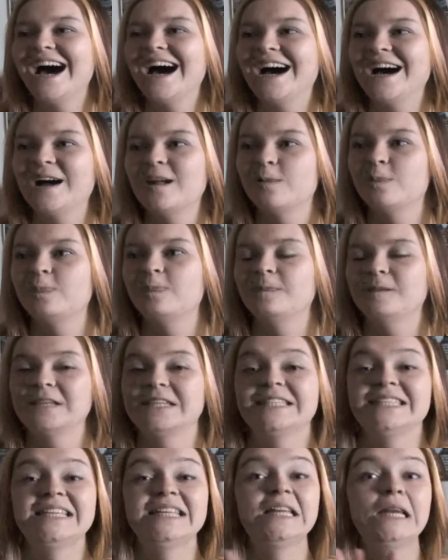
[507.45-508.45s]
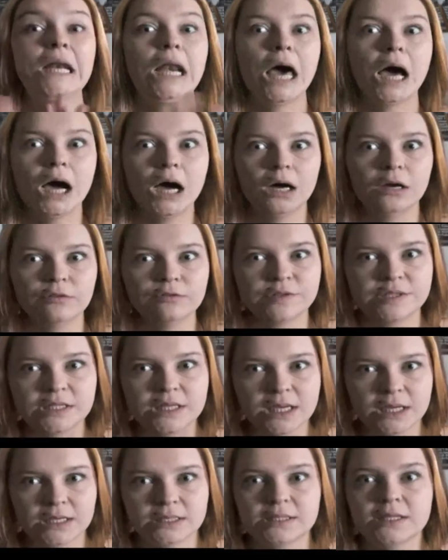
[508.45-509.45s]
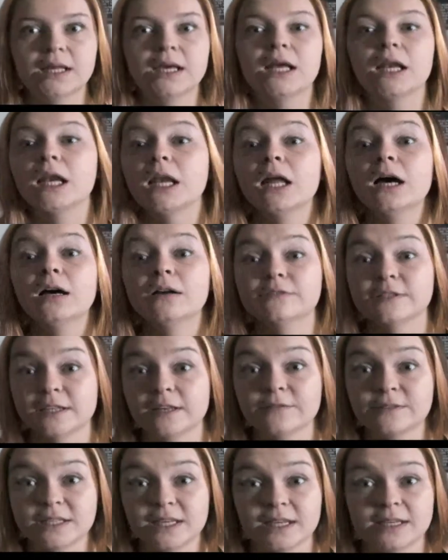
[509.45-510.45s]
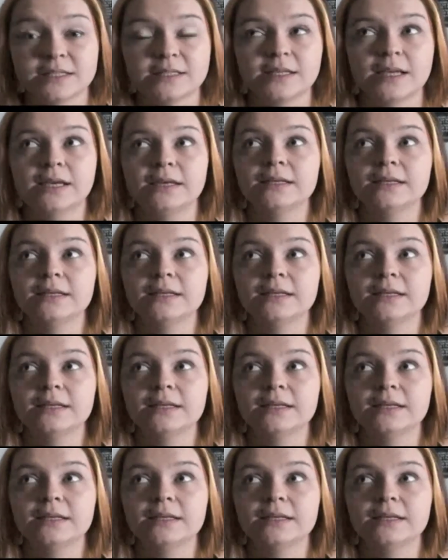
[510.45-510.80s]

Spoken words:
because he loves Kiss, like loves Kiss,